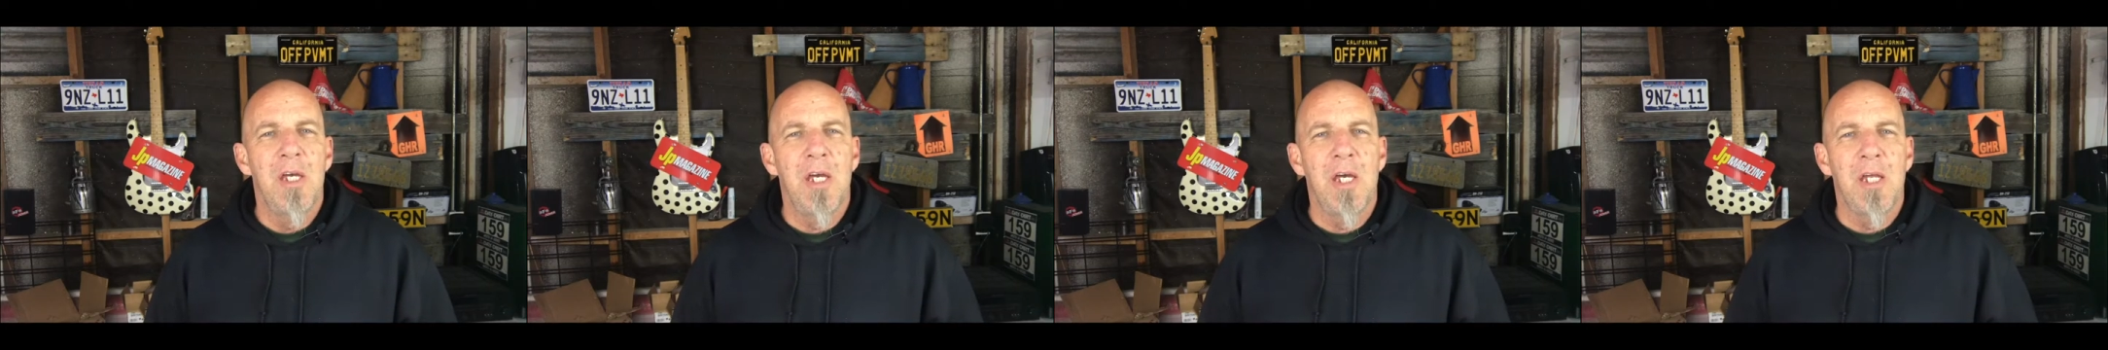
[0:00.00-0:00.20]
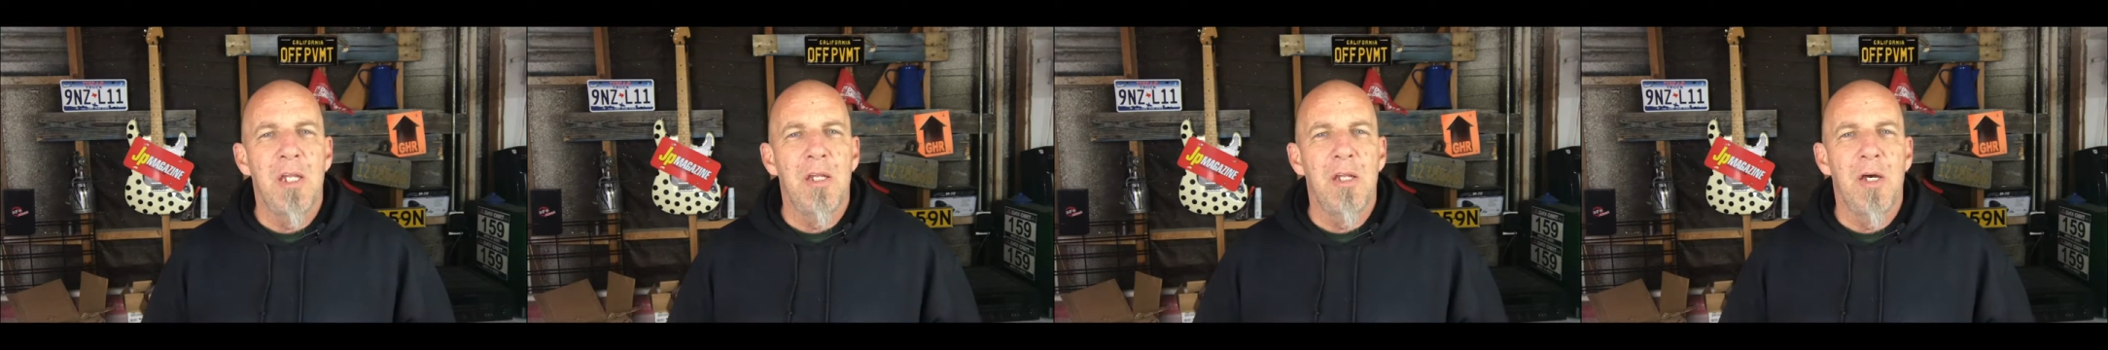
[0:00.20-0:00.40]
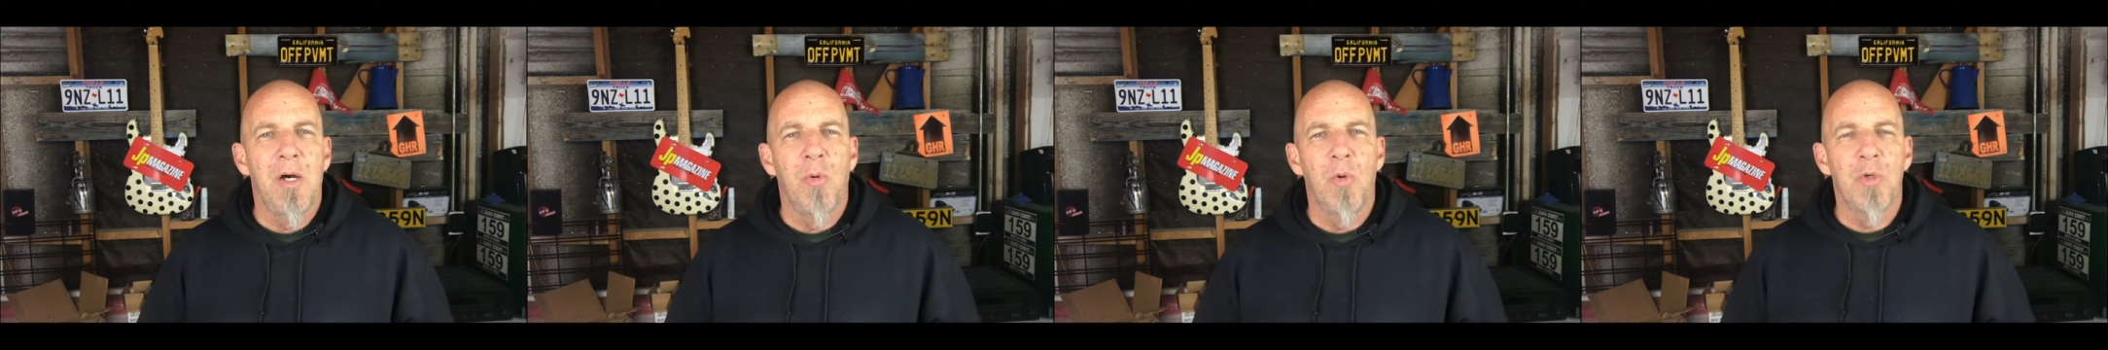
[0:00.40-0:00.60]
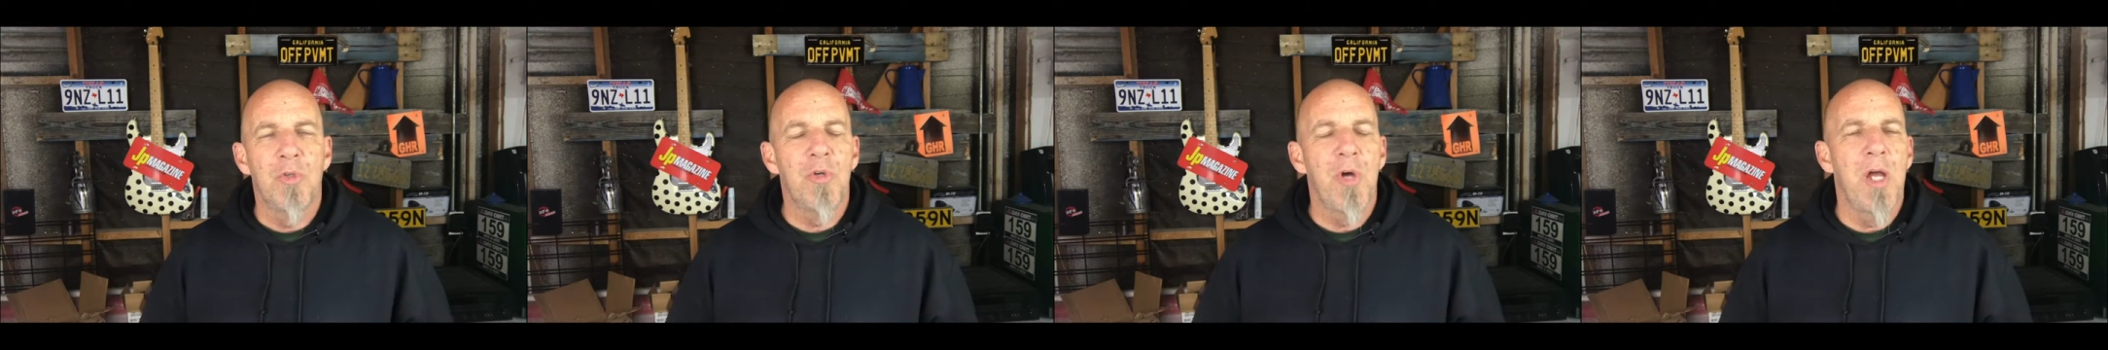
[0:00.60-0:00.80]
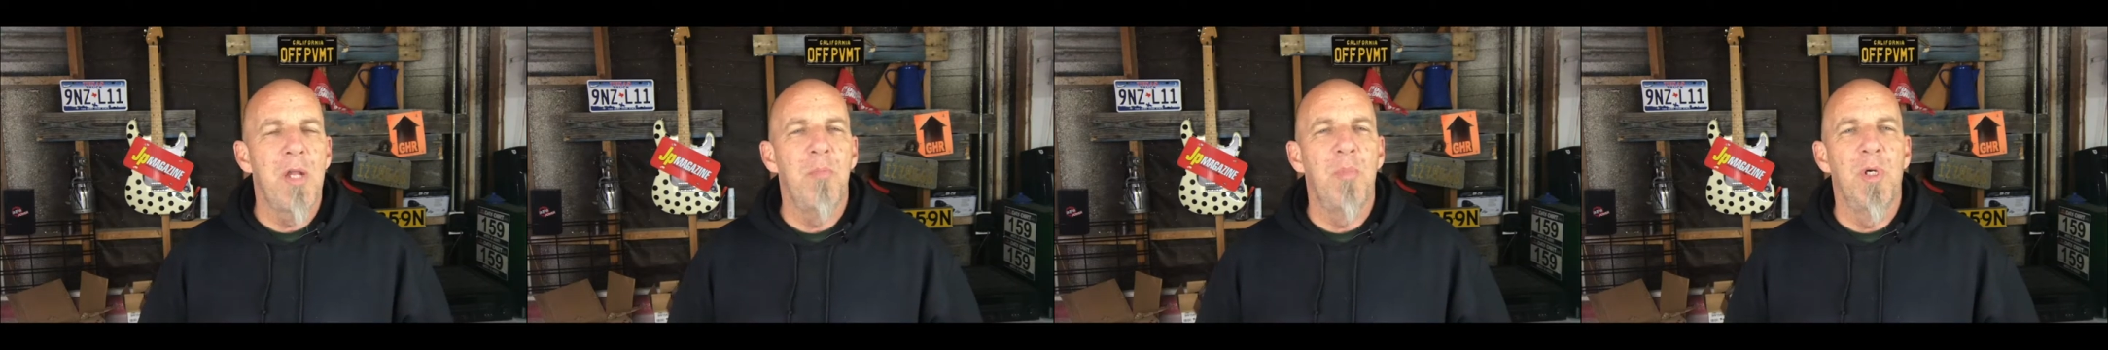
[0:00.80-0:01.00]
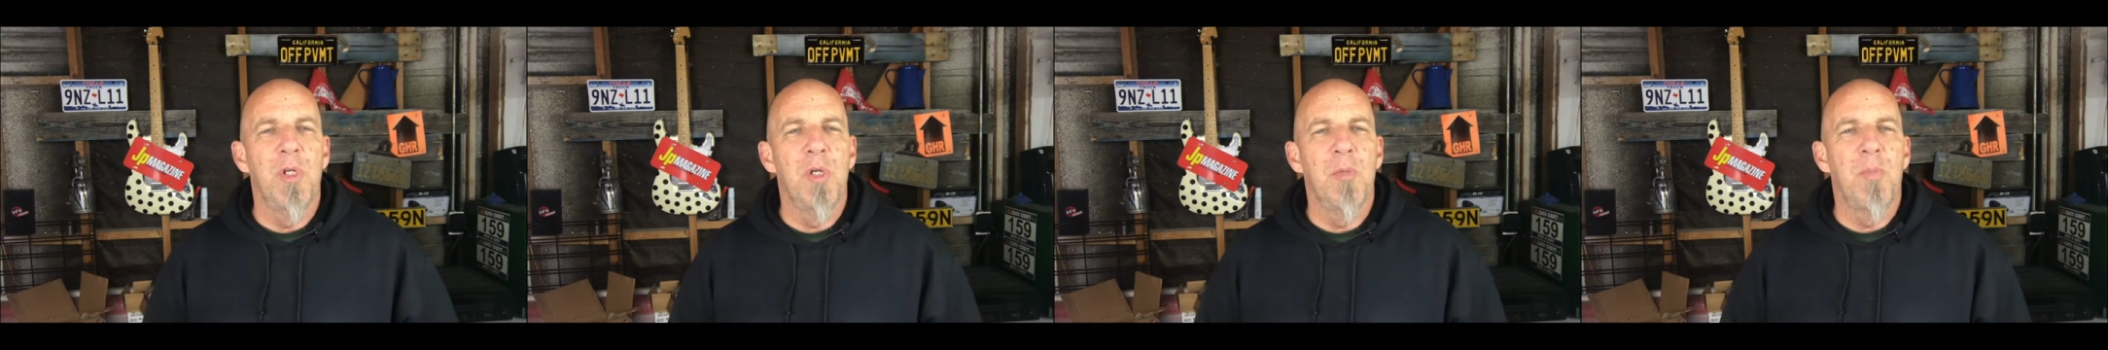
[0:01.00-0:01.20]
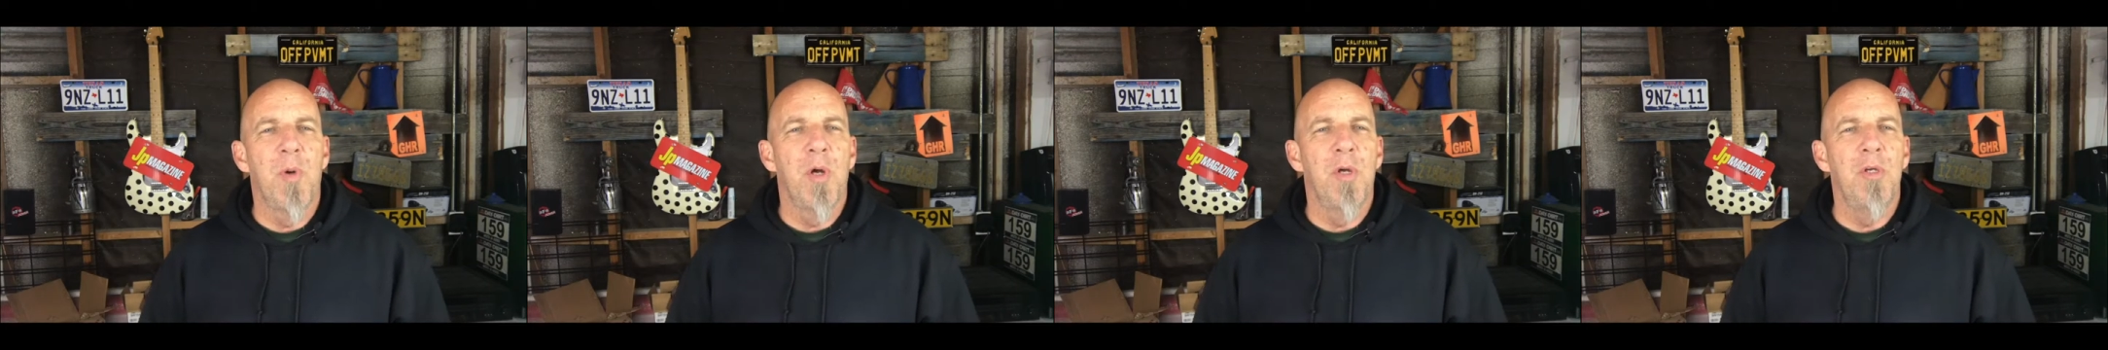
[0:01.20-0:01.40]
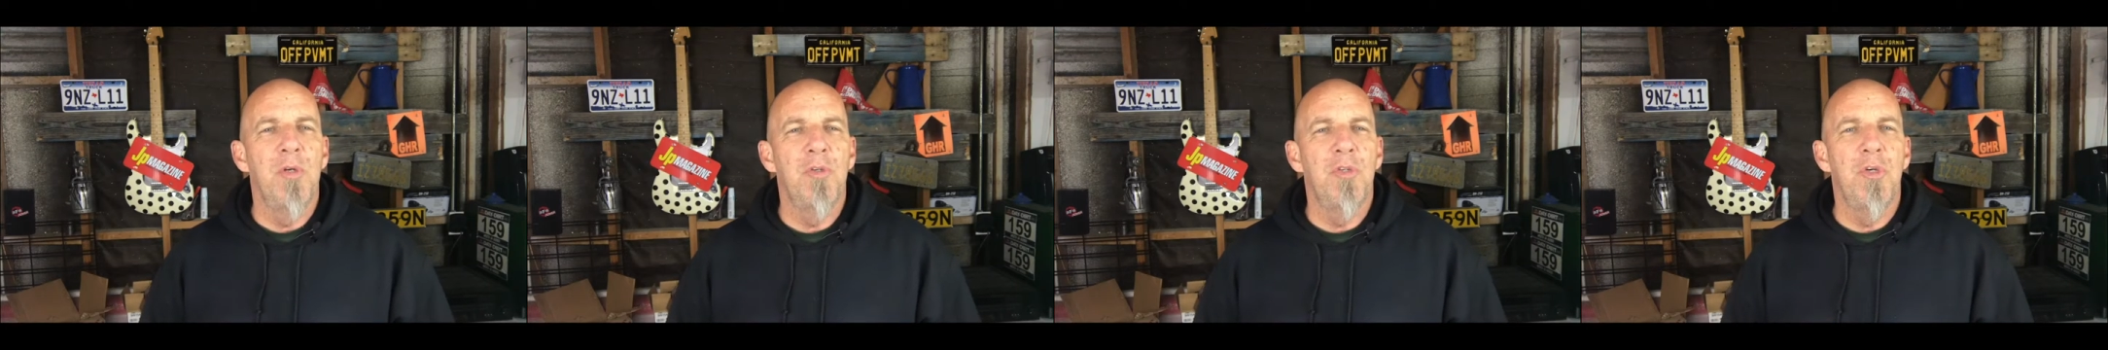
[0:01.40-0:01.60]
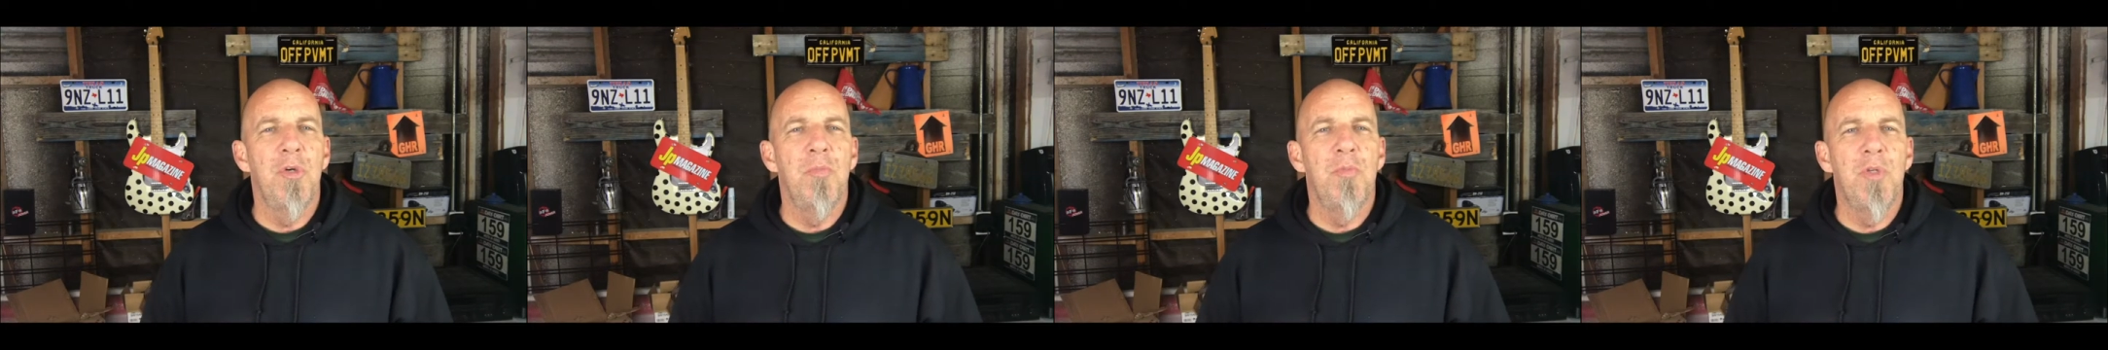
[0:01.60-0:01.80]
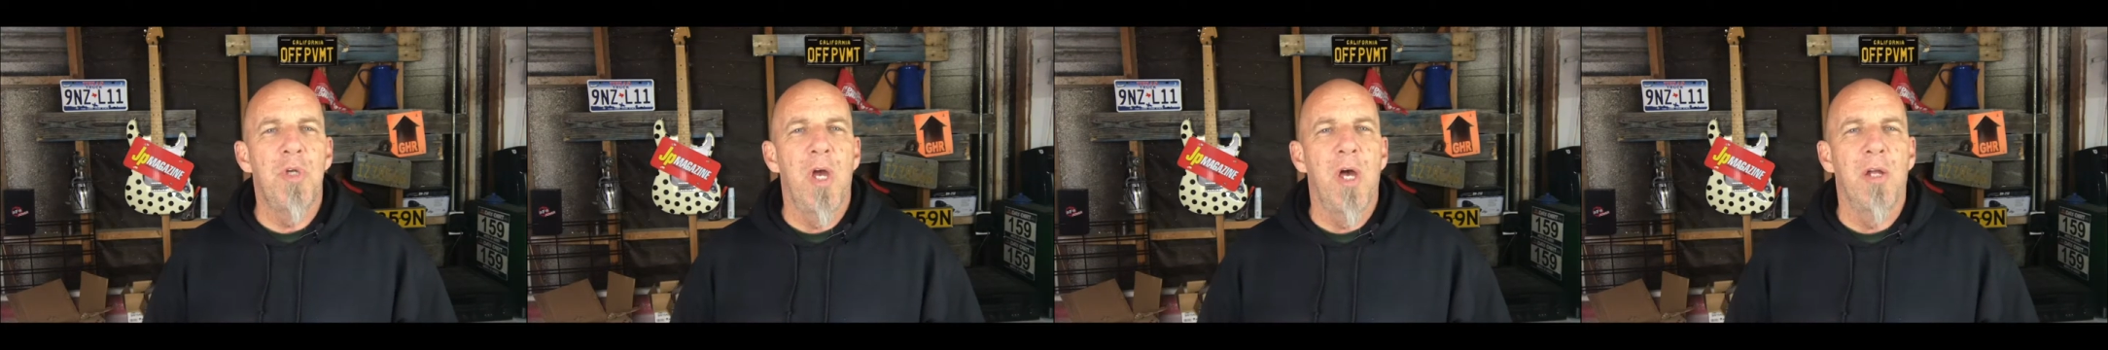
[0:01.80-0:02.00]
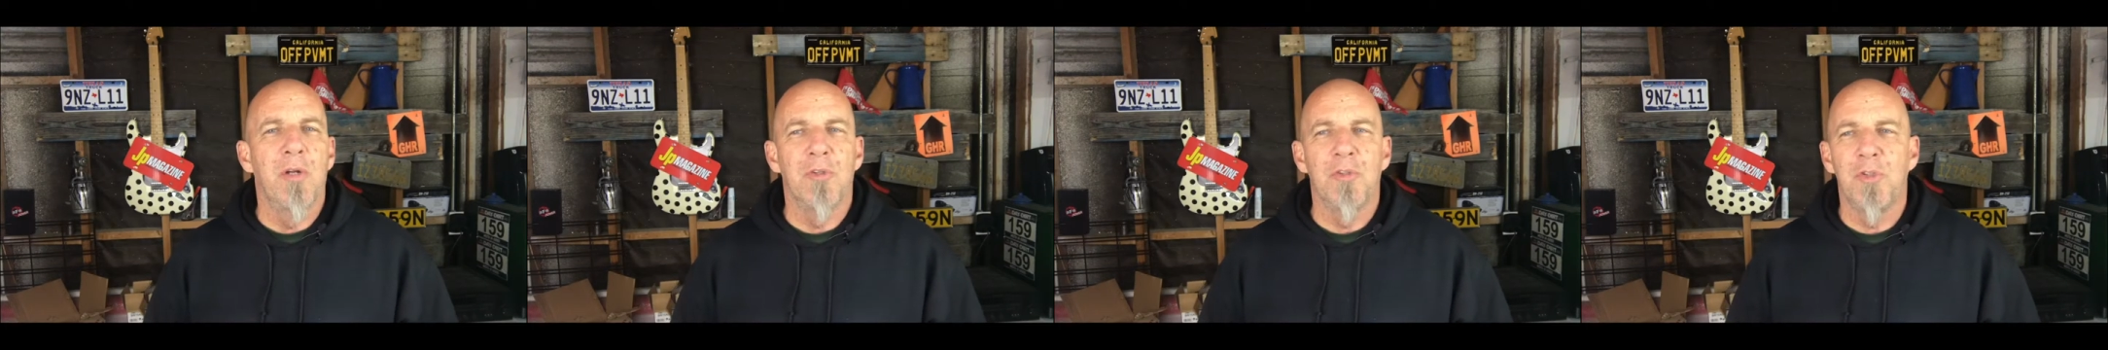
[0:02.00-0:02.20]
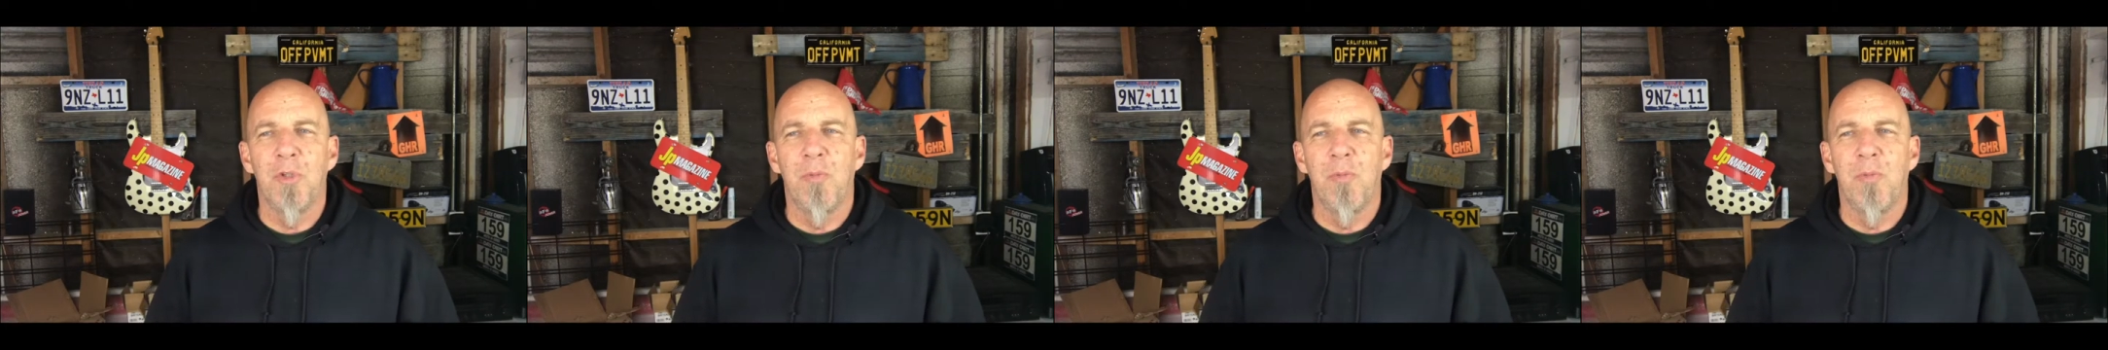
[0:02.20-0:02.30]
And we're trying to build up our YouTube channel.